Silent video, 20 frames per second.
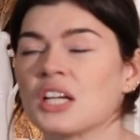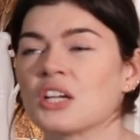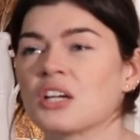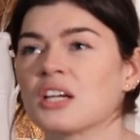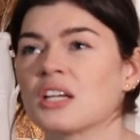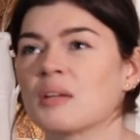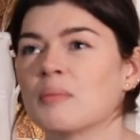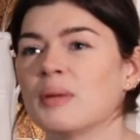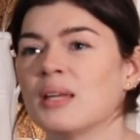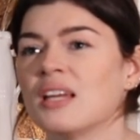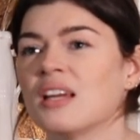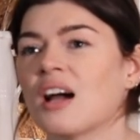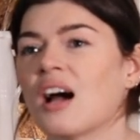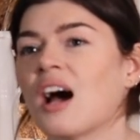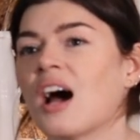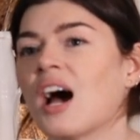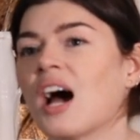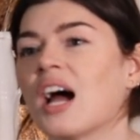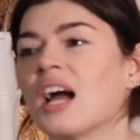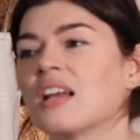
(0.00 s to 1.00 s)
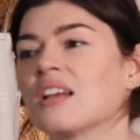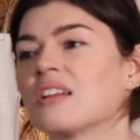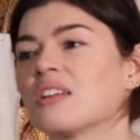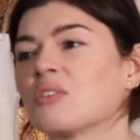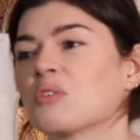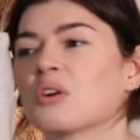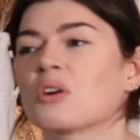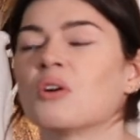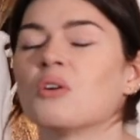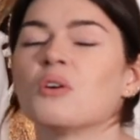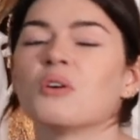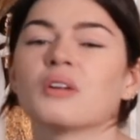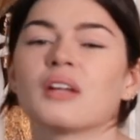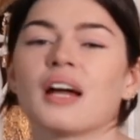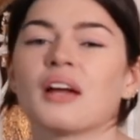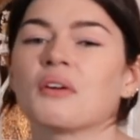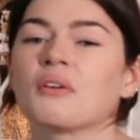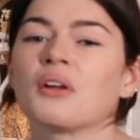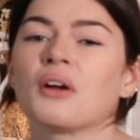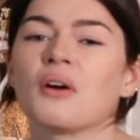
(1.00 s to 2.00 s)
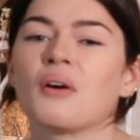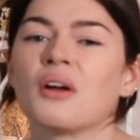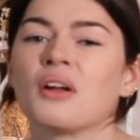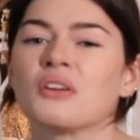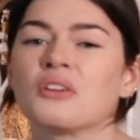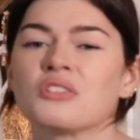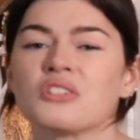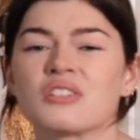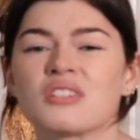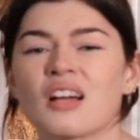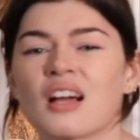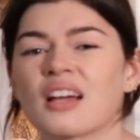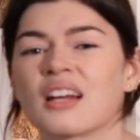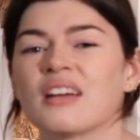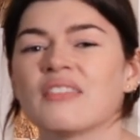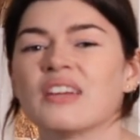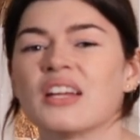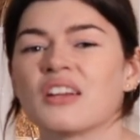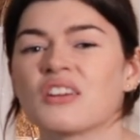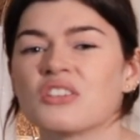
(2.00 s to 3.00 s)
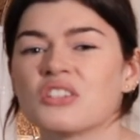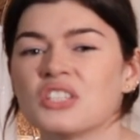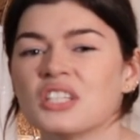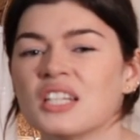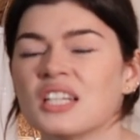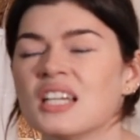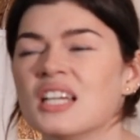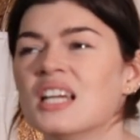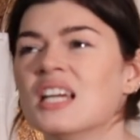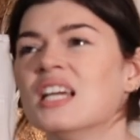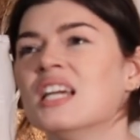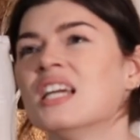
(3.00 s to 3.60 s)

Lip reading: you're gonna be hot or cold, I don't know, and you're just not gonna have energy,